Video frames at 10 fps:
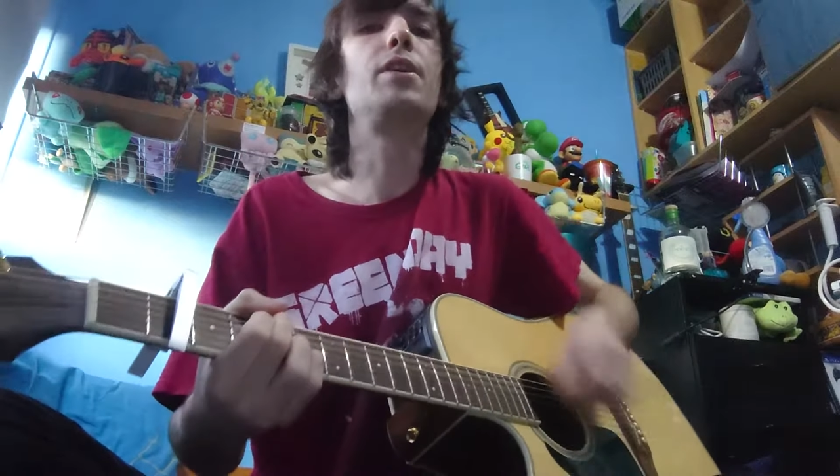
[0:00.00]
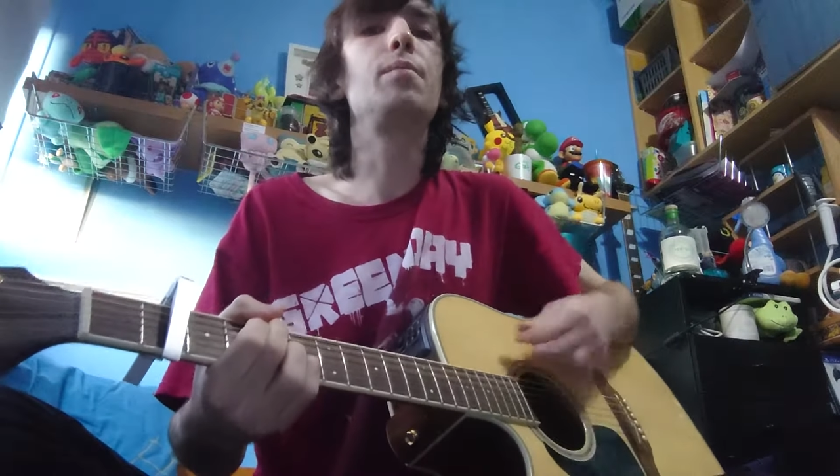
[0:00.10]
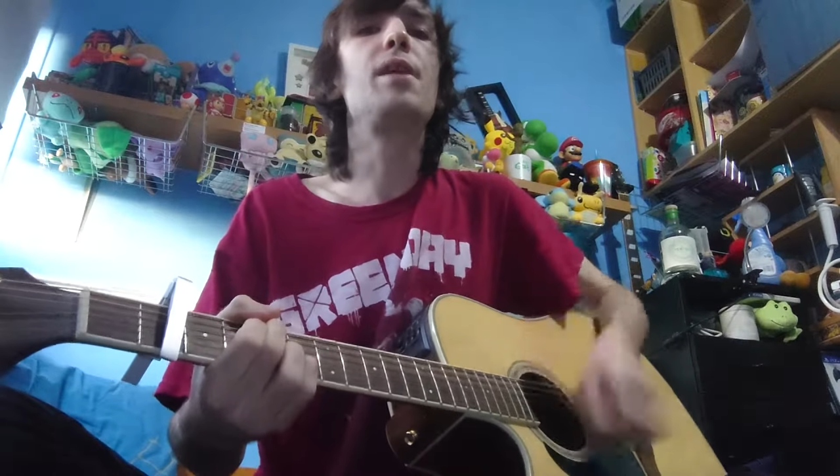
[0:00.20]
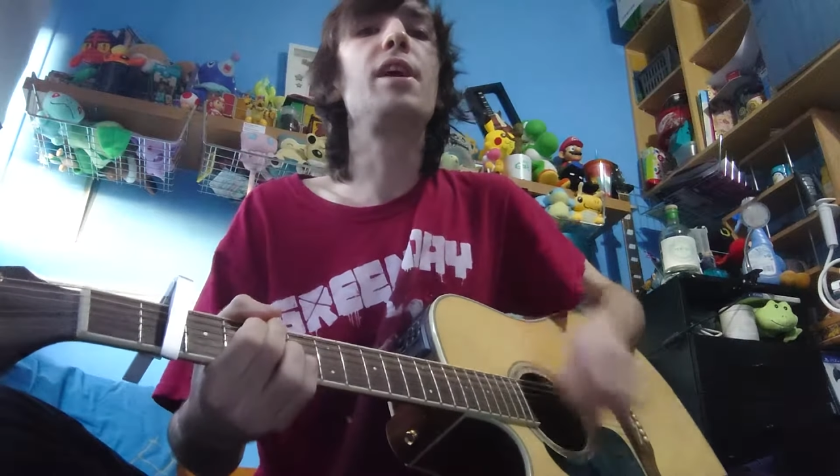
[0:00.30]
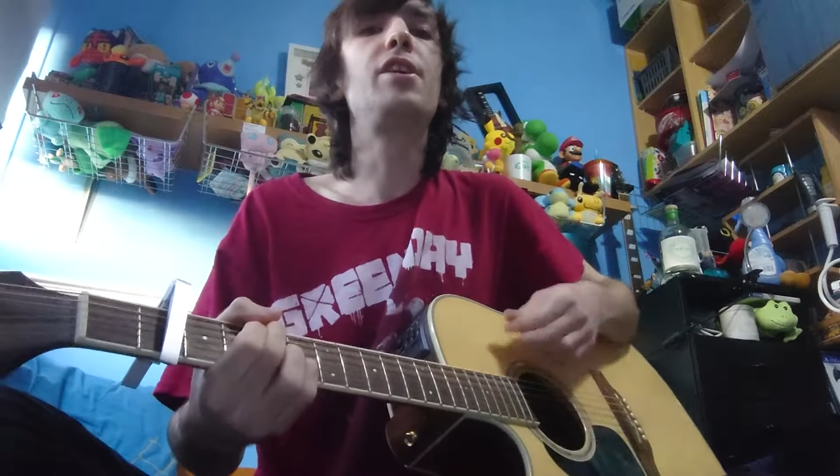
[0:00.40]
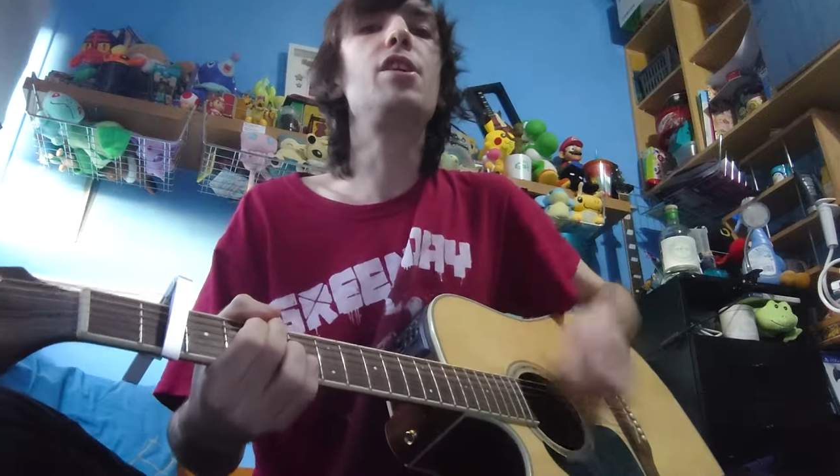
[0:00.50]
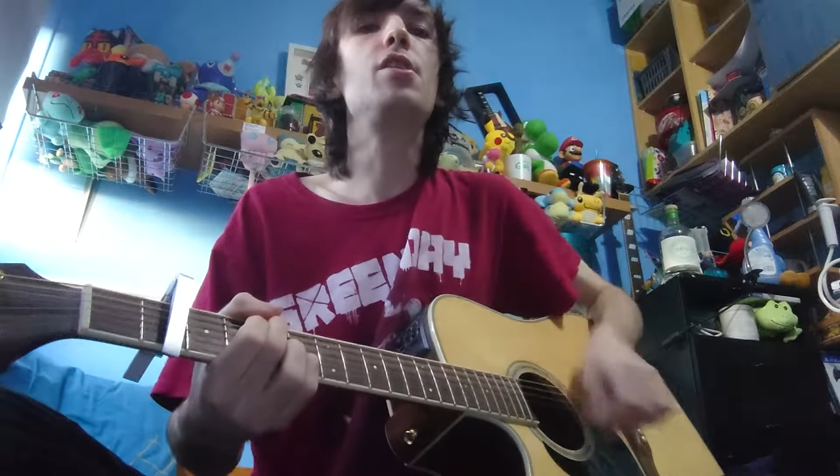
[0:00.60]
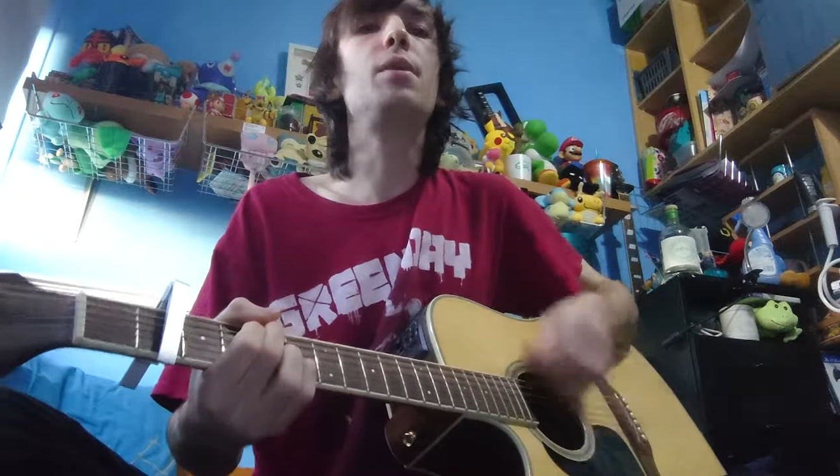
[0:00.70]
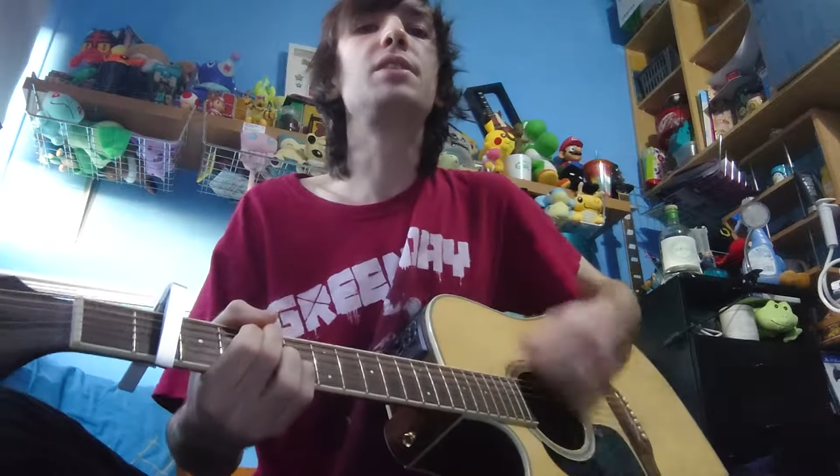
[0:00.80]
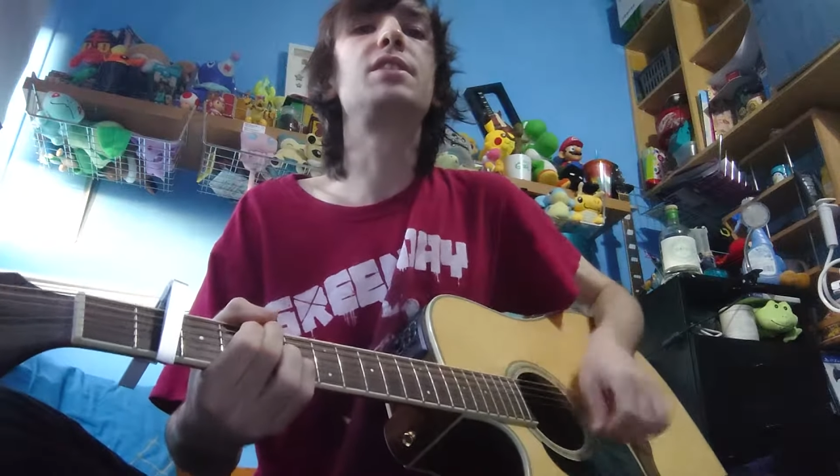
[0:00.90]
we can make
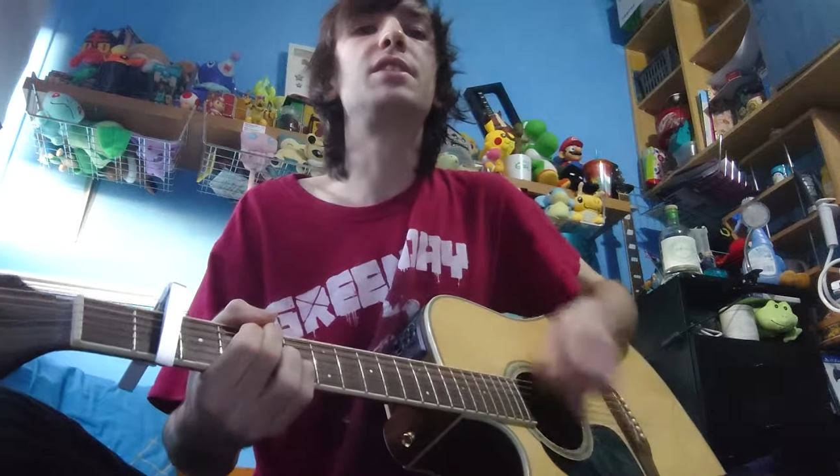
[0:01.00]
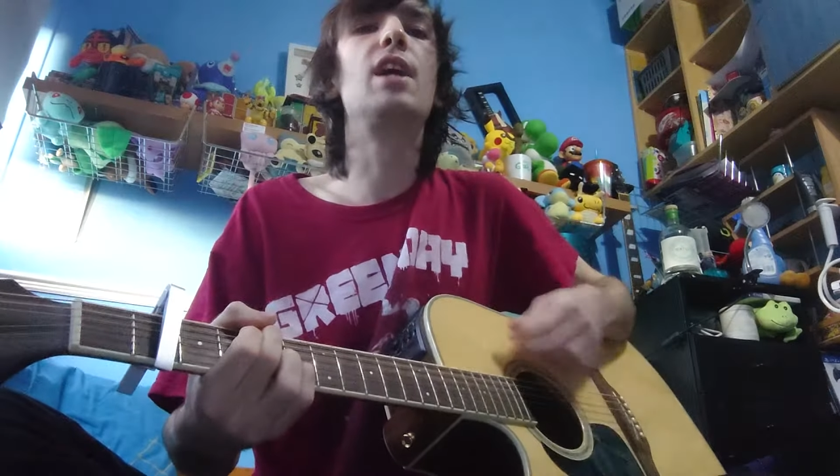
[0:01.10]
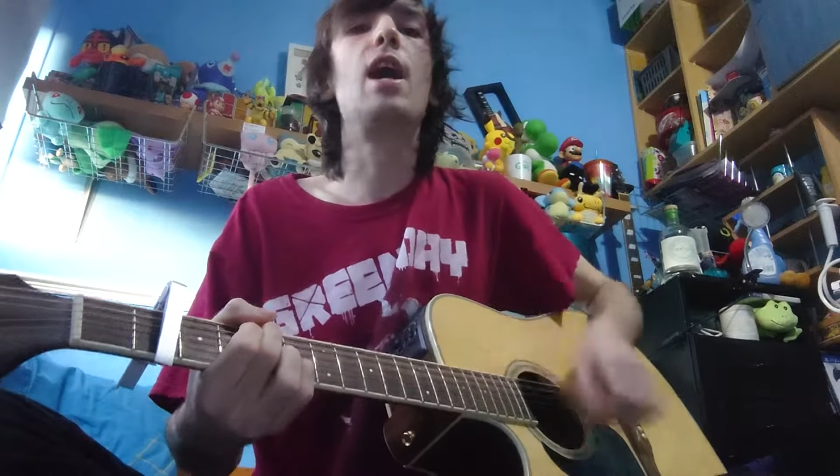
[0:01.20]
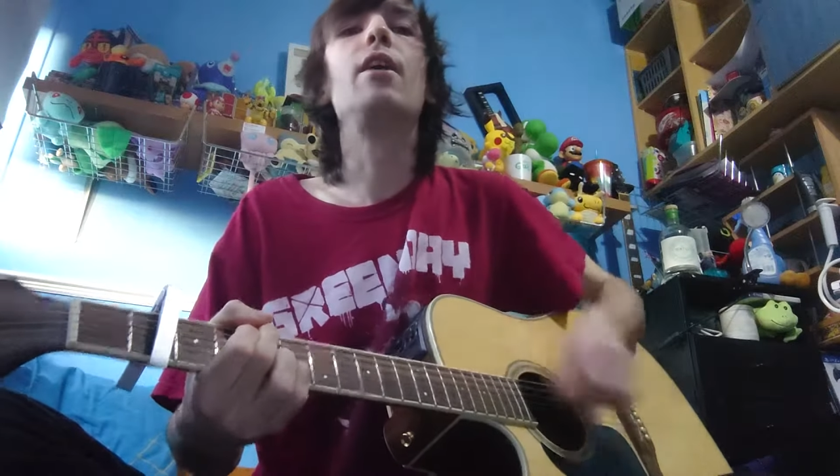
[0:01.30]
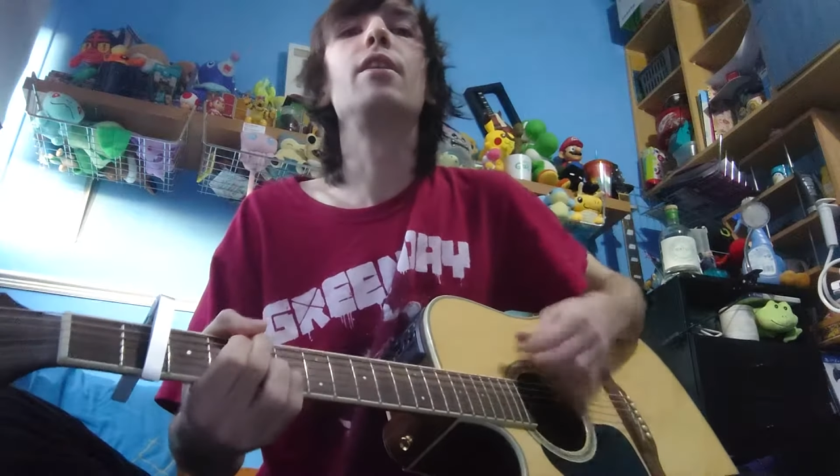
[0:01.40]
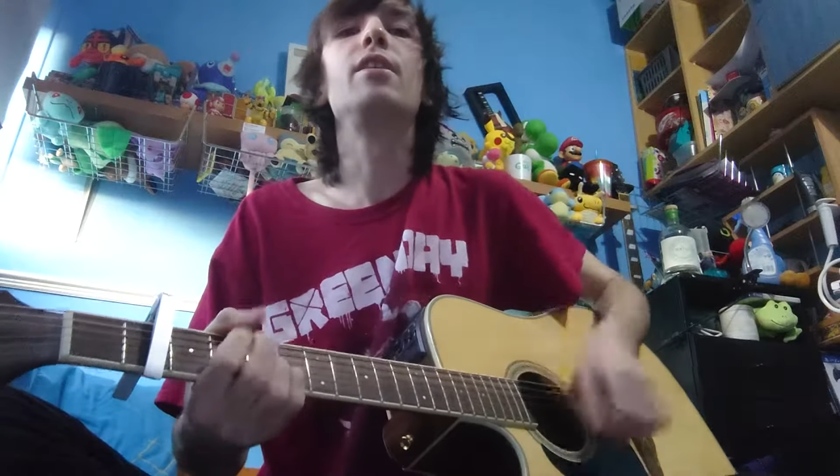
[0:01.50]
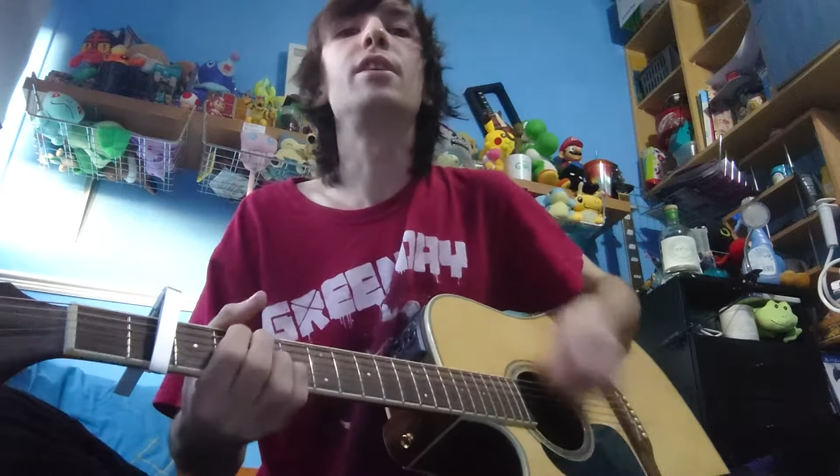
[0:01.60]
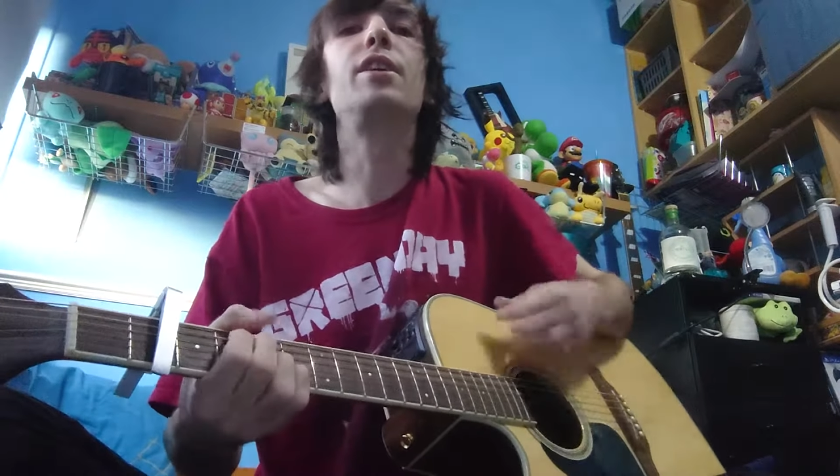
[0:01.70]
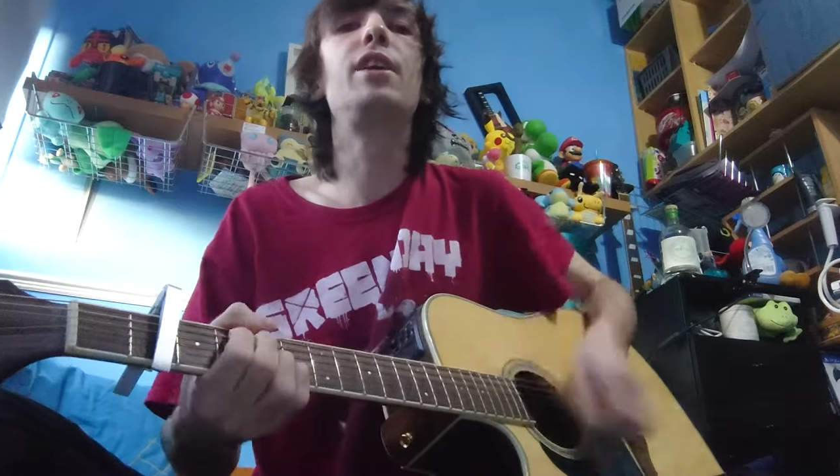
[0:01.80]
you a star.